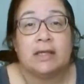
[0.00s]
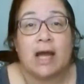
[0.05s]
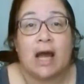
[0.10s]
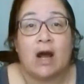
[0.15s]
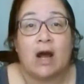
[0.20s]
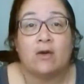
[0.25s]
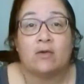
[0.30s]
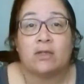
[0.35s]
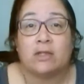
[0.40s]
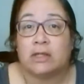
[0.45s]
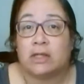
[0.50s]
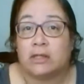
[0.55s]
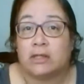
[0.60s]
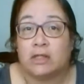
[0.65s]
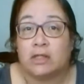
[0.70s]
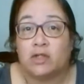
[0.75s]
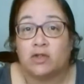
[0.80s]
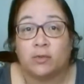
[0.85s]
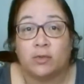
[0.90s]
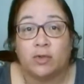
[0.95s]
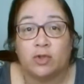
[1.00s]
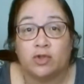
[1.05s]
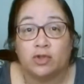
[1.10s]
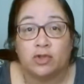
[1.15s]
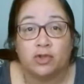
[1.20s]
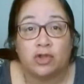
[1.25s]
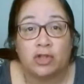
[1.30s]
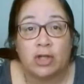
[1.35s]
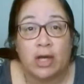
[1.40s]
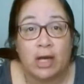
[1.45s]
and outs and the
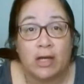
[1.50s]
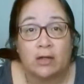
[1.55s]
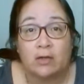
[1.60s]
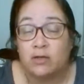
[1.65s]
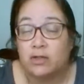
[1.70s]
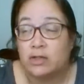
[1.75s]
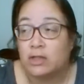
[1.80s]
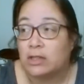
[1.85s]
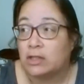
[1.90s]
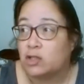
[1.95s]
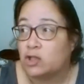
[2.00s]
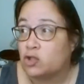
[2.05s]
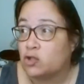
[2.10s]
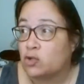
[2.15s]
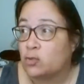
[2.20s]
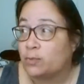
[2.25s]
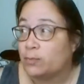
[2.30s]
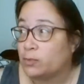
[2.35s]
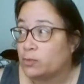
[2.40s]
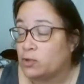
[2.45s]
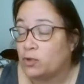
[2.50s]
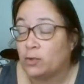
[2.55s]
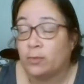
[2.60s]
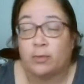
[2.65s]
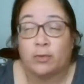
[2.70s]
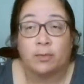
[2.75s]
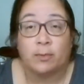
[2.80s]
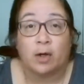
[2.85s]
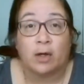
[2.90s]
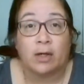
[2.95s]
distribution channels and the
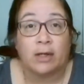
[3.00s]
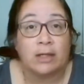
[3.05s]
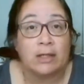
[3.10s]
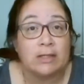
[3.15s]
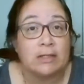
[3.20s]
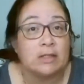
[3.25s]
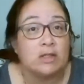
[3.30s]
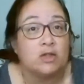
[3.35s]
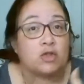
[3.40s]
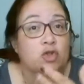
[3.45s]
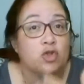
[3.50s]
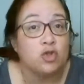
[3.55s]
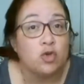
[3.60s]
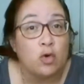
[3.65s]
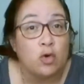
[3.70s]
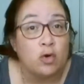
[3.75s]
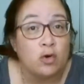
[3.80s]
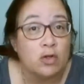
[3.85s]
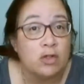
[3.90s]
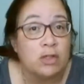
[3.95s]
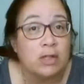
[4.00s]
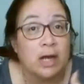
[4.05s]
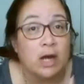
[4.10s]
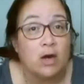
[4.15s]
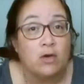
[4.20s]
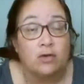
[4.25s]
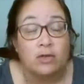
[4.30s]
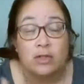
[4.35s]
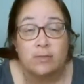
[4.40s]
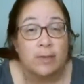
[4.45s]
supermarkets and the stores and
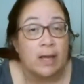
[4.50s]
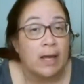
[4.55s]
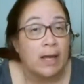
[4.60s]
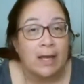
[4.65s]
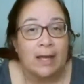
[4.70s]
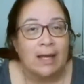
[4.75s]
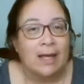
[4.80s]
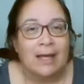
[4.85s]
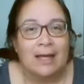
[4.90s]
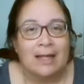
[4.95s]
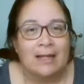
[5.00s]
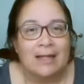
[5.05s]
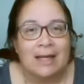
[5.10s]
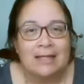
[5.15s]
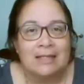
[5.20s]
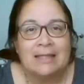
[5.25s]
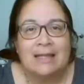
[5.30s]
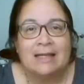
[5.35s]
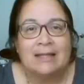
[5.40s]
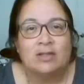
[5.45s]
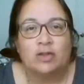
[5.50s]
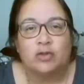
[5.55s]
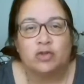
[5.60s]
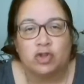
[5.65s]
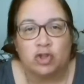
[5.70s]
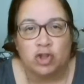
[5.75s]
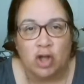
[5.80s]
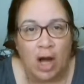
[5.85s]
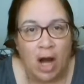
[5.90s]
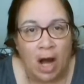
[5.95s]
how to display. That's not their
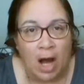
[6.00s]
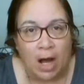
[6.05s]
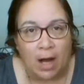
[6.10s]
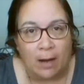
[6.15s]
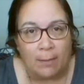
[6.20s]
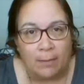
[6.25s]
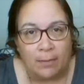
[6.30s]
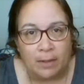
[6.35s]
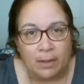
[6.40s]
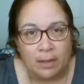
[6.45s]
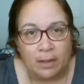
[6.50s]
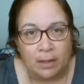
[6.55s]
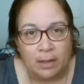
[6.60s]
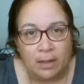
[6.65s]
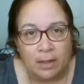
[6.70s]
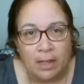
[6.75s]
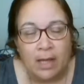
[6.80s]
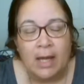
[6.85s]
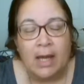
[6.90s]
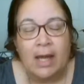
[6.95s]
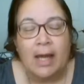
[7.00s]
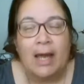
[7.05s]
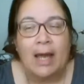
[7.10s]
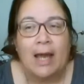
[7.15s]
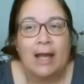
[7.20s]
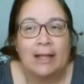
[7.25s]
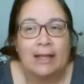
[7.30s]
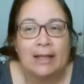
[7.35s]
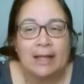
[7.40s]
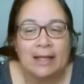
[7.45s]
job.
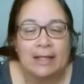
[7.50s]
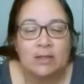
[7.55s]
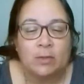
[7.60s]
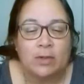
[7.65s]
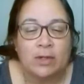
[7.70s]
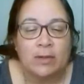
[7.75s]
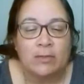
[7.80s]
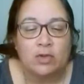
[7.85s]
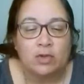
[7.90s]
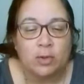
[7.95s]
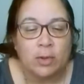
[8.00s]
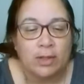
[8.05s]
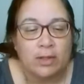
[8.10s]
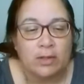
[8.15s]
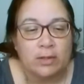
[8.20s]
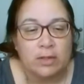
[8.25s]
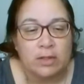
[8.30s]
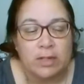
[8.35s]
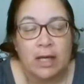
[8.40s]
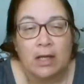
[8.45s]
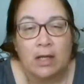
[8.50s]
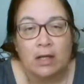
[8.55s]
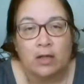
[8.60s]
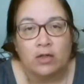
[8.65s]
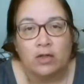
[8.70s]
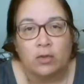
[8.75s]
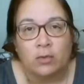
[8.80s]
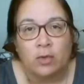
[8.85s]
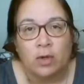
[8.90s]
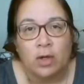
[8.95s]
And that's what I'm trying to tell
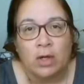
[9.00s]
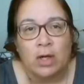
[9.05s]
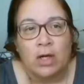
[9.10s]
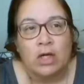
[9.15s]
you.